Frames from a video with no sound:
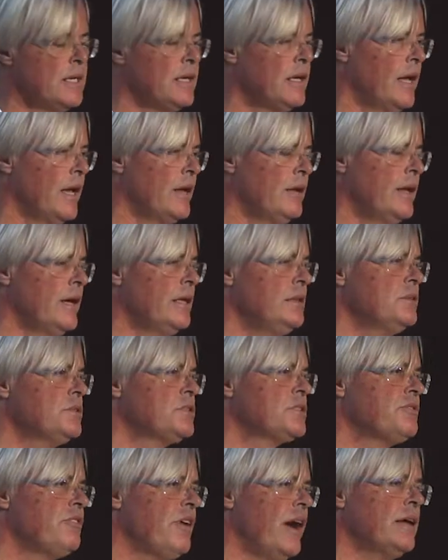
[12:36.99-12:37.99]
And again,
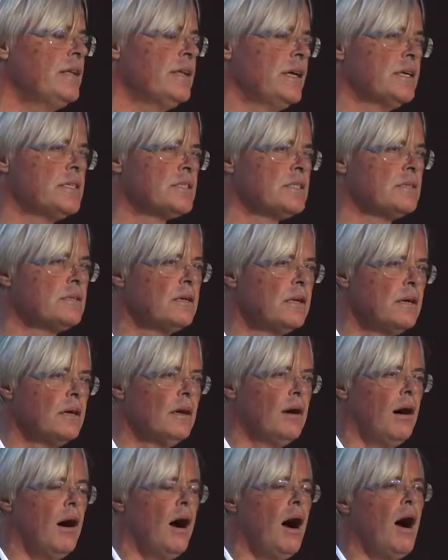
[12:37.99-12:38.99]
these findings
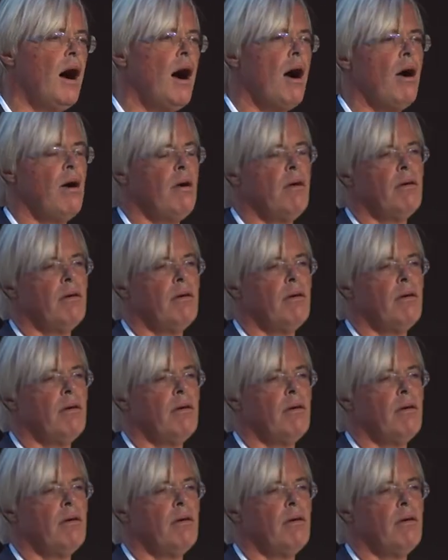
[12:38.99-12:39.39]
are